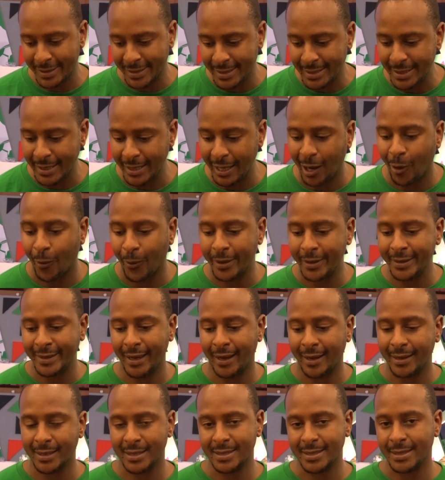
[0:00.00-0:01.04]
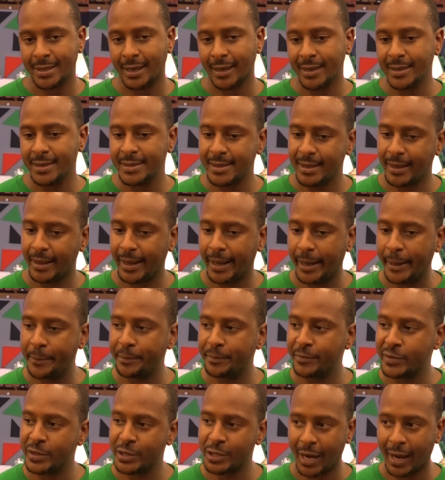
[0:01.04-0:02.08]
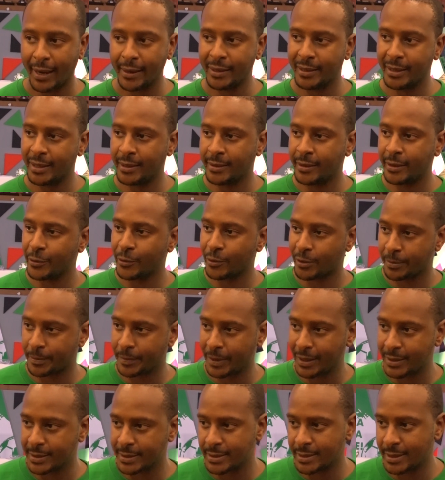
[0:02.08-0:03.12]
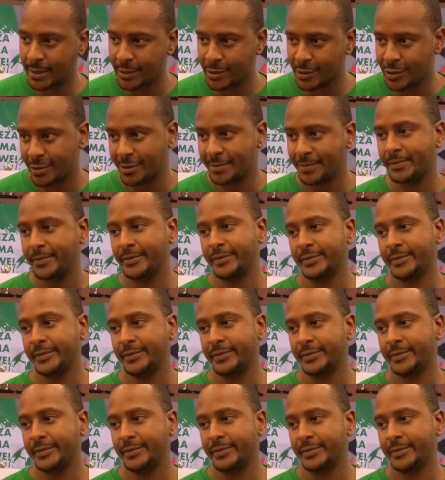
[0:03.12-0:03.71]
see our young stars shine in the European stage.